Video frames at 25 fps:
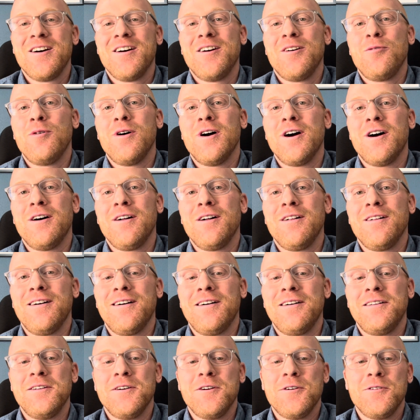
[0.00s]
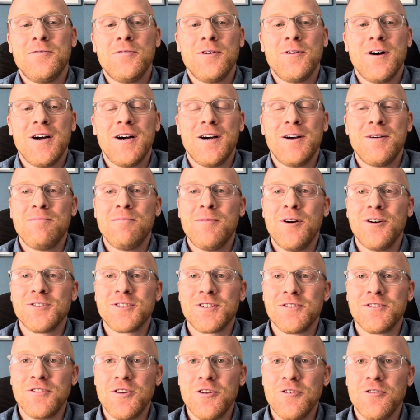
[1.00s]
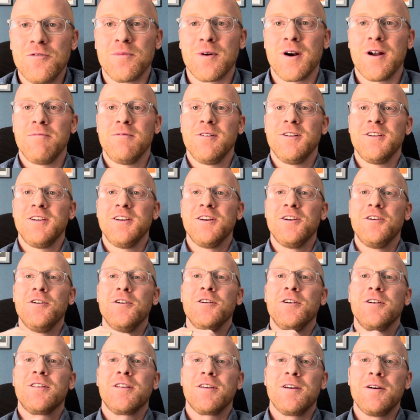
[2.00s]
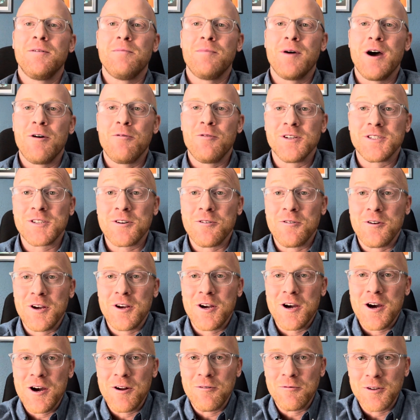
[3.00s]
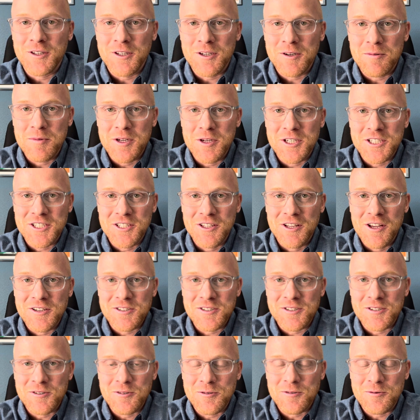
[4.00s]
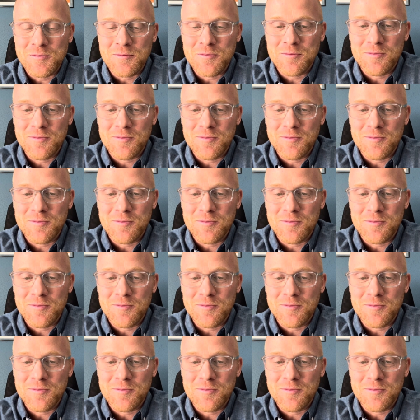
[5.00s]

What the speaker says: Well, I know most of you have probably heard about what's going on with the commission lawsuit,